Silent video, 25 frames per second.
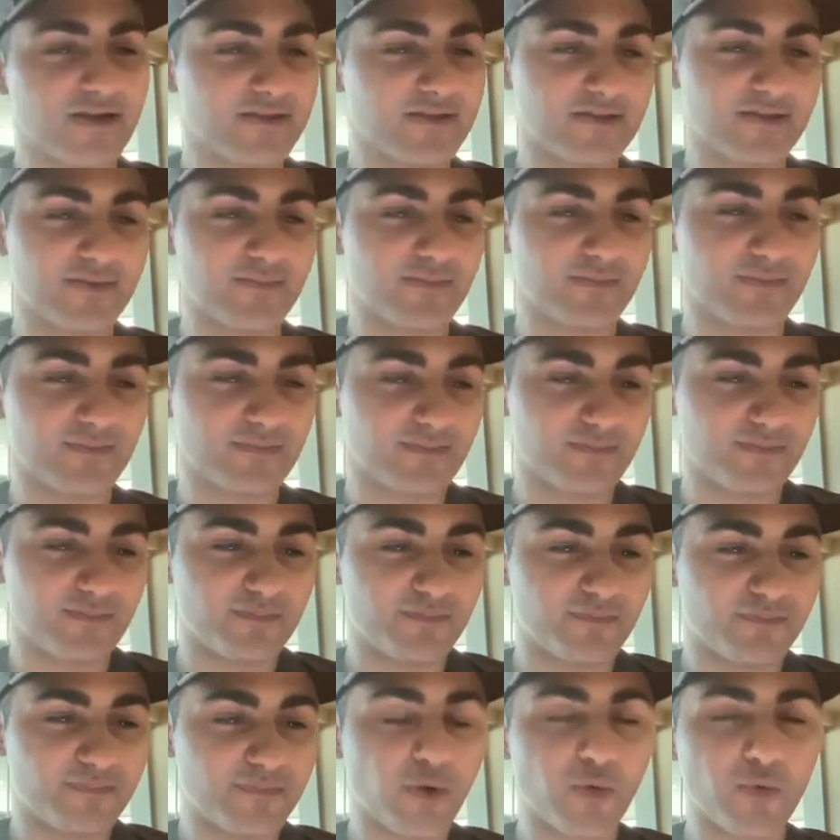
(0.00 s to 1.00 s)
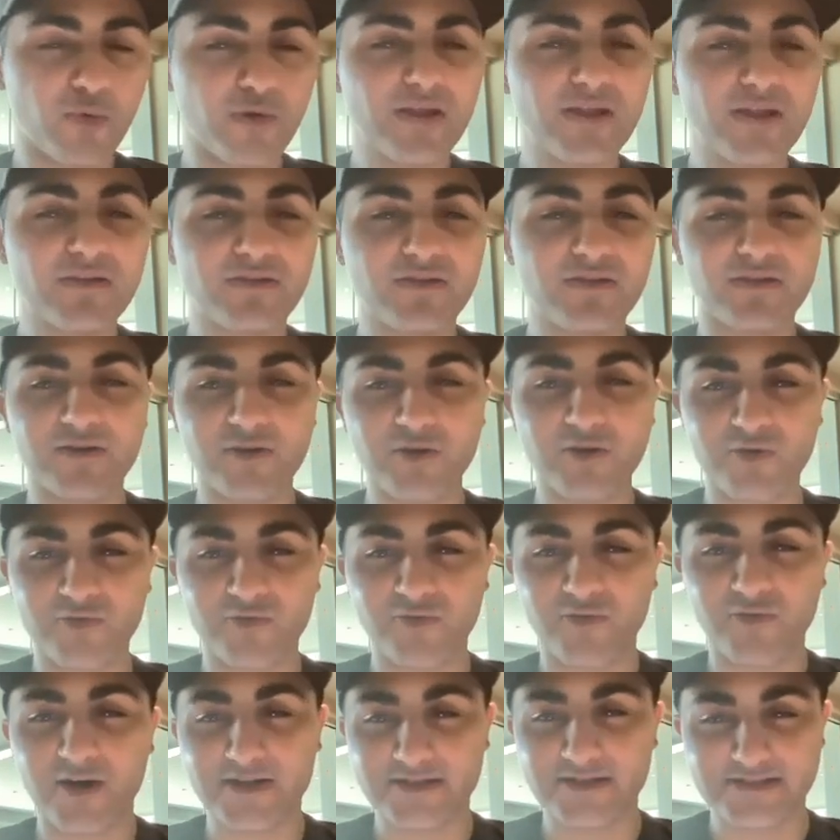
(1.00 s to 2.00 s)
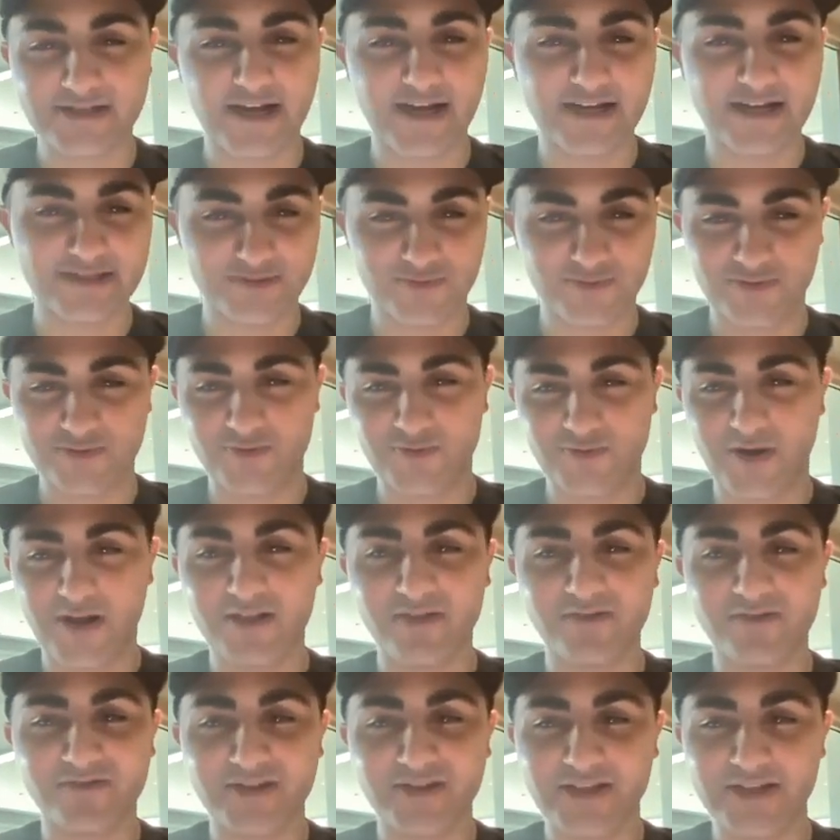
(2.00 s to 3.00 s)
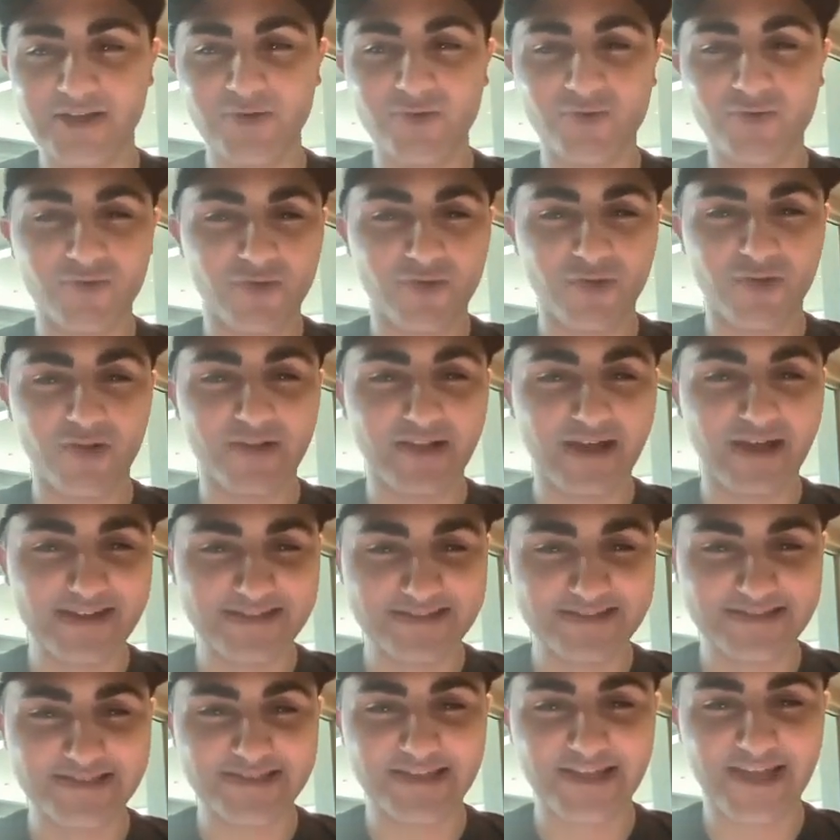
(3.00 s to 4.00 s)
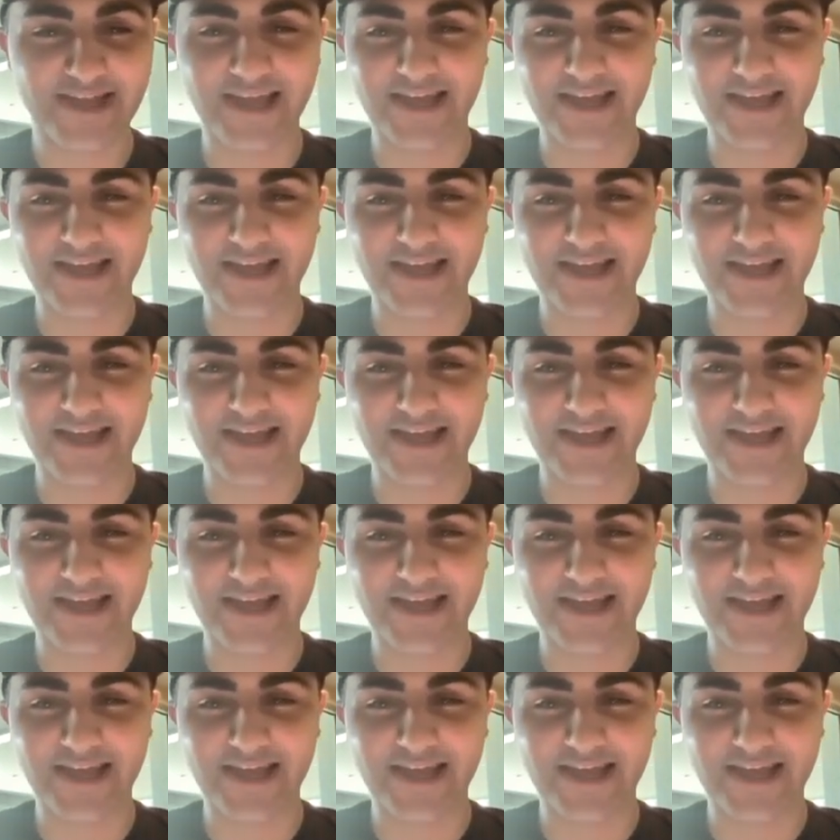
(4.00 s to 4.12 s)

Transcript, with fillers: the the reason your franchise was relevant for the last